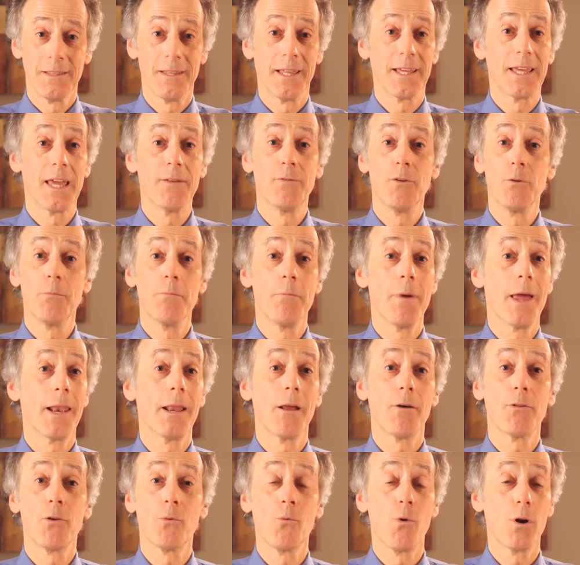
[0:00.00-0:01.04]
They give you
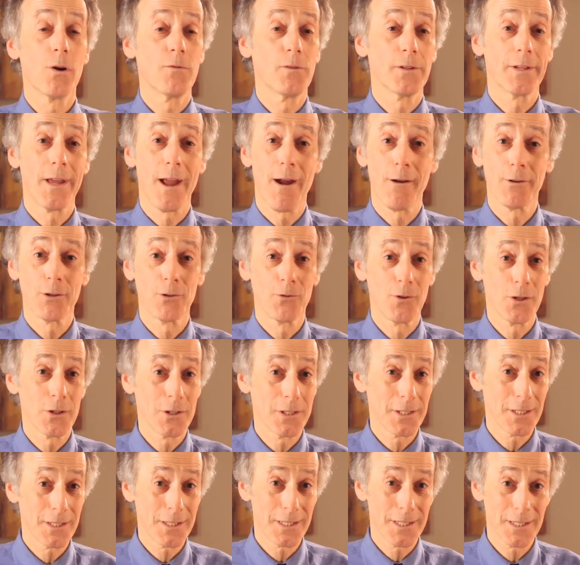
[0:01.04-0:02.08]
many other wonderful
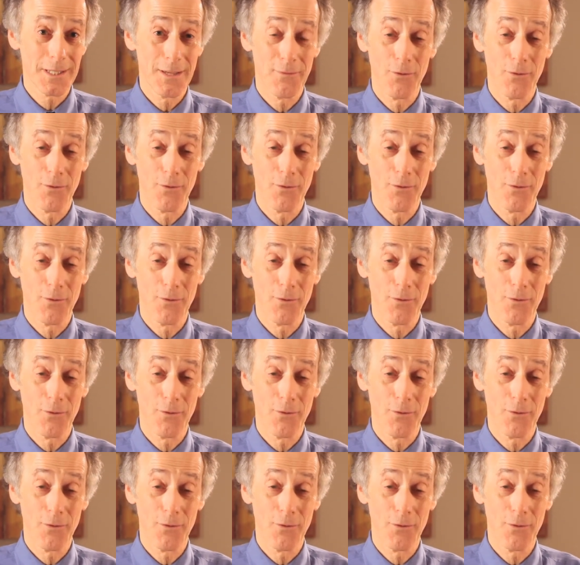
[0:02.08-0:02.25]
characteristics